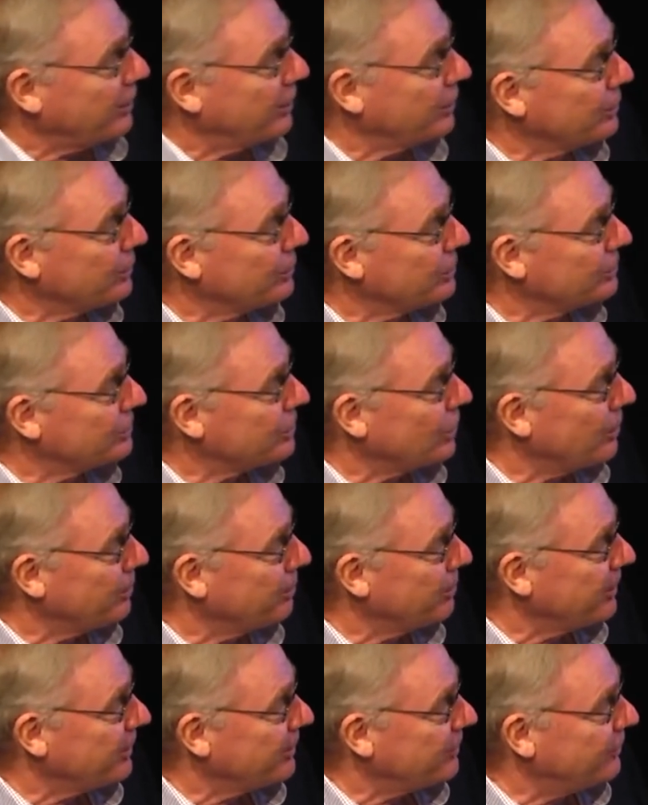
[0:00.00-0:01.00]
Kill
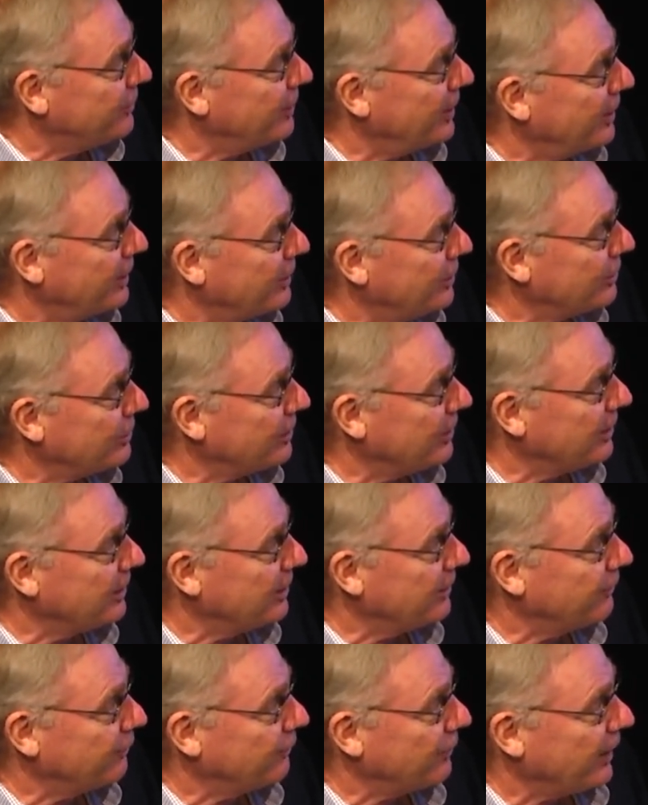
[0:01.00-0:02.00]
zombies. Dare you to
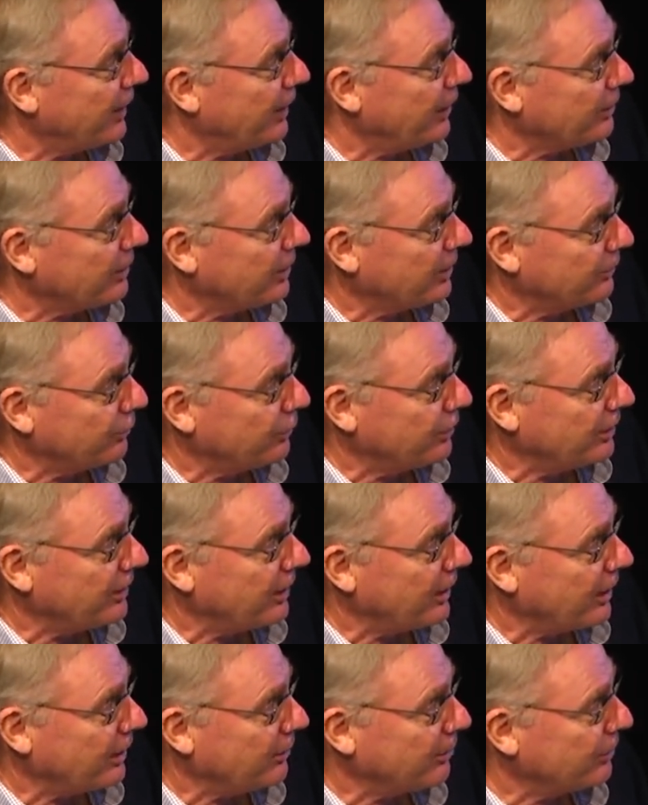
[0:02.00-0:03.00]
live out every
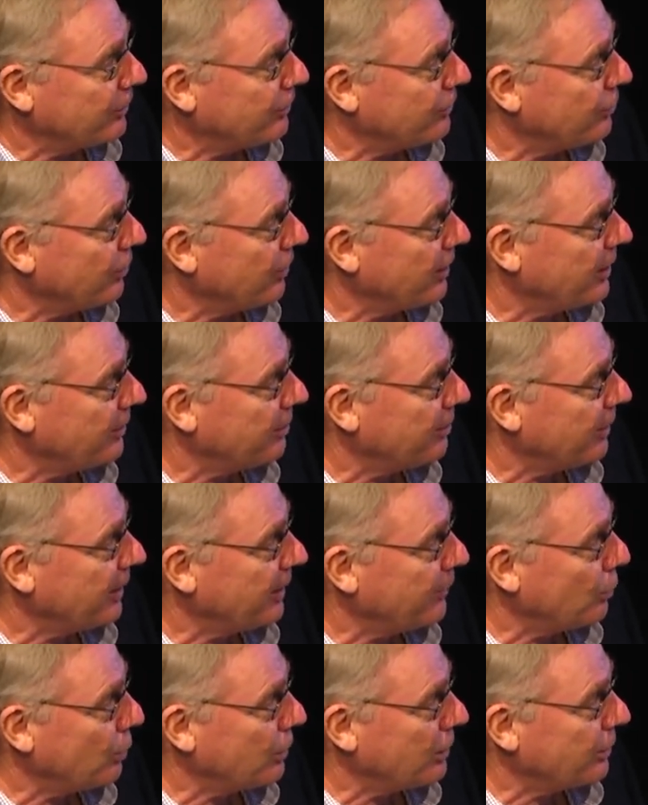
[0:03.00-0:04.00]
gamer's dream.
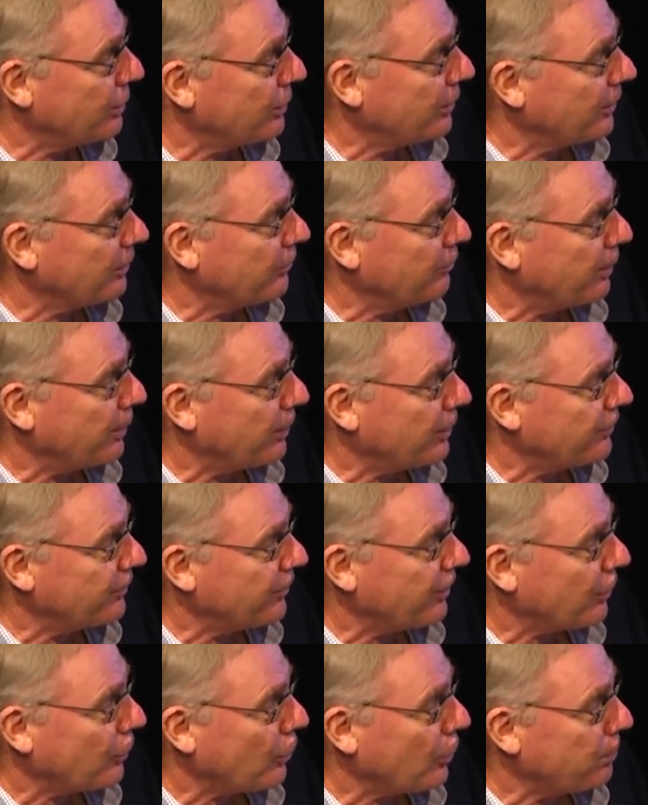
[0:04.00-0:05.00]
Ever wanted to experience
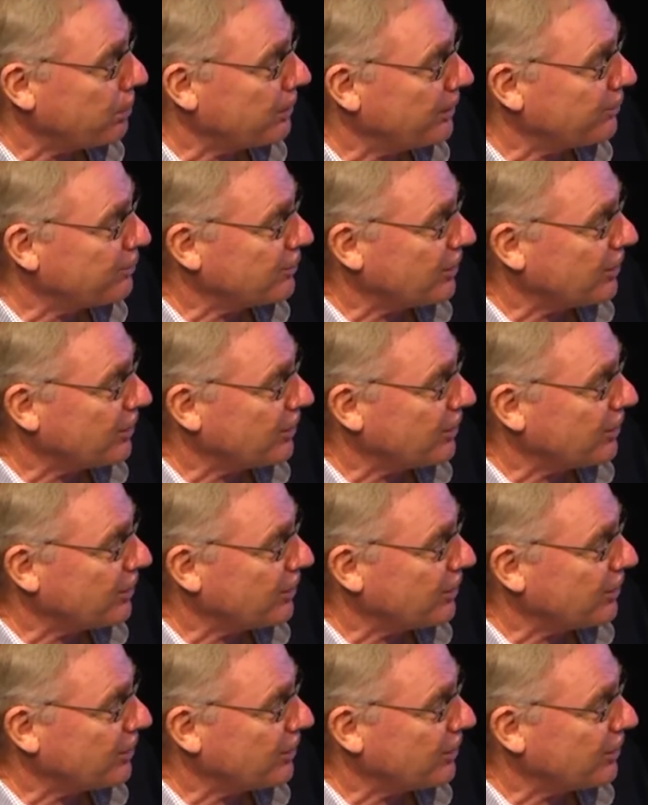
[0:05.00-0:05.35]
the apocalypse?